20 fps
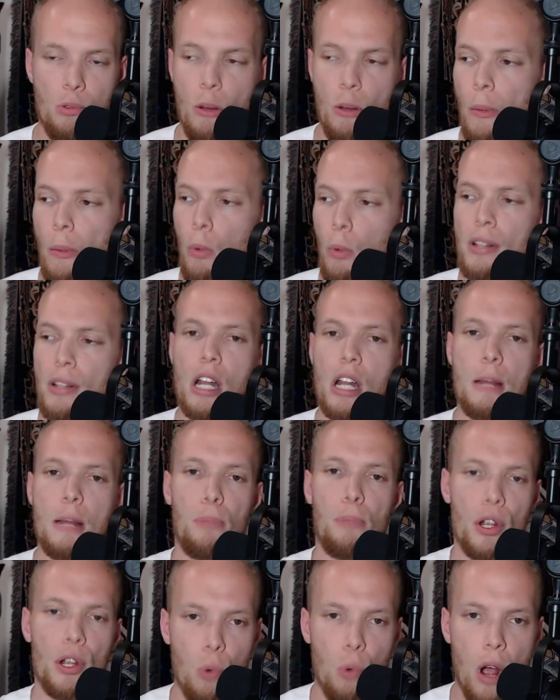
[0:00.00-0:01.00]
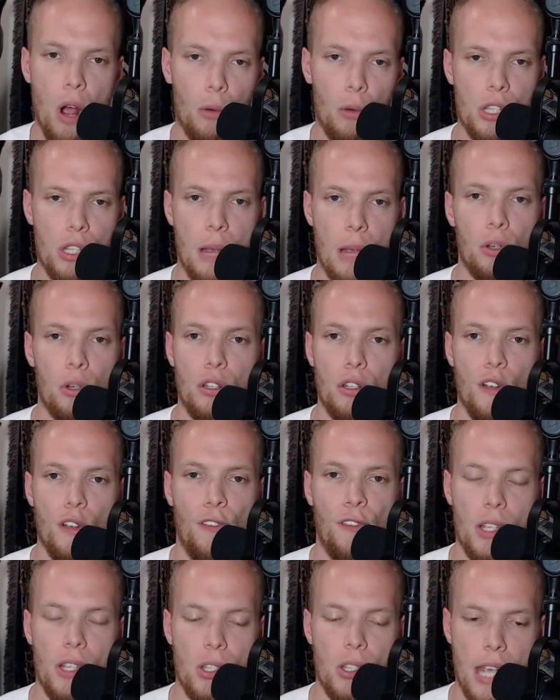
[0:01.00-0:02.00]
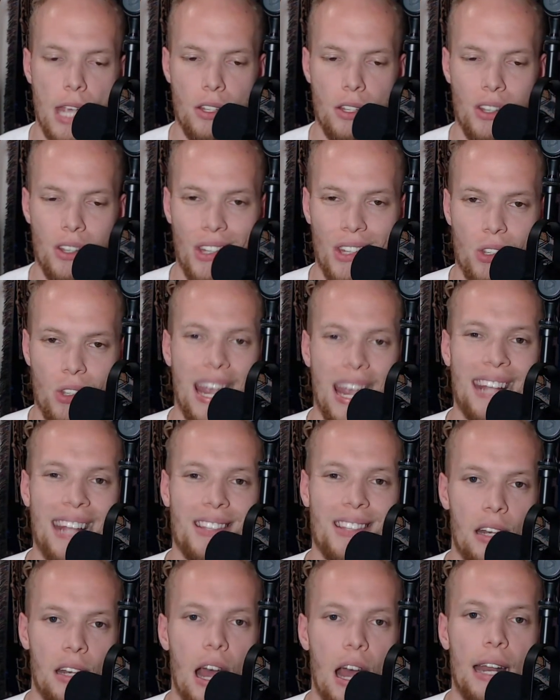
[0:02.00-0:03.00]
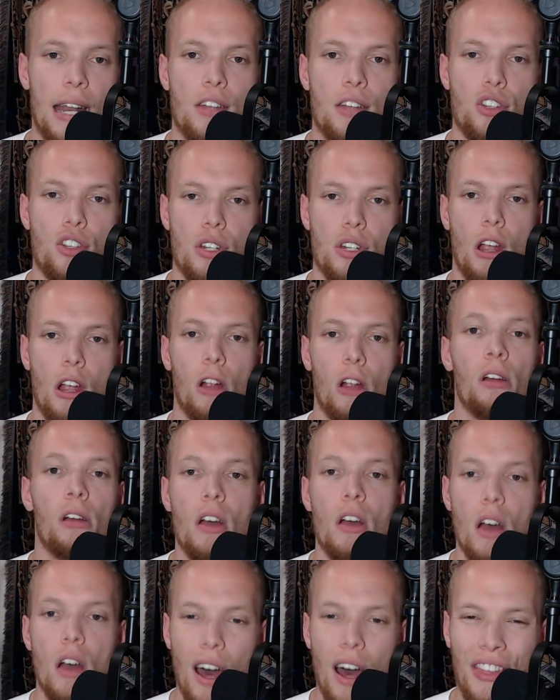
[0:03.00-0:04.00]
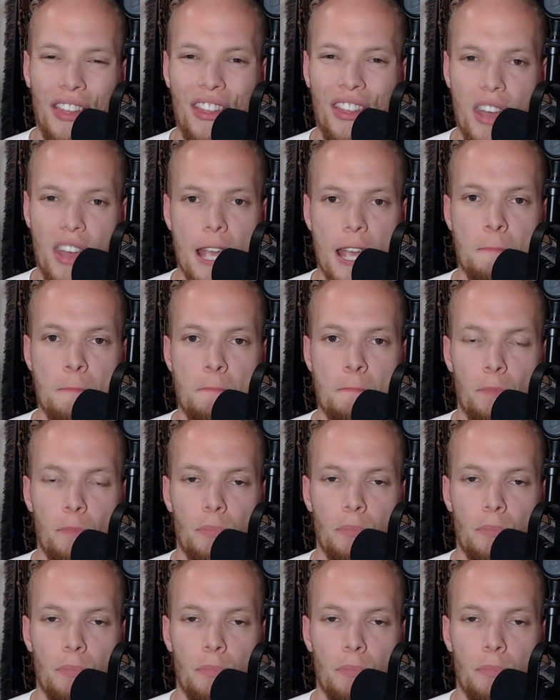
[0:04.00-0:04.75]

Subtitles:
We remember what Teddy Bridgewater was able to do for the Saints, and the Saints cannot engineer a thing.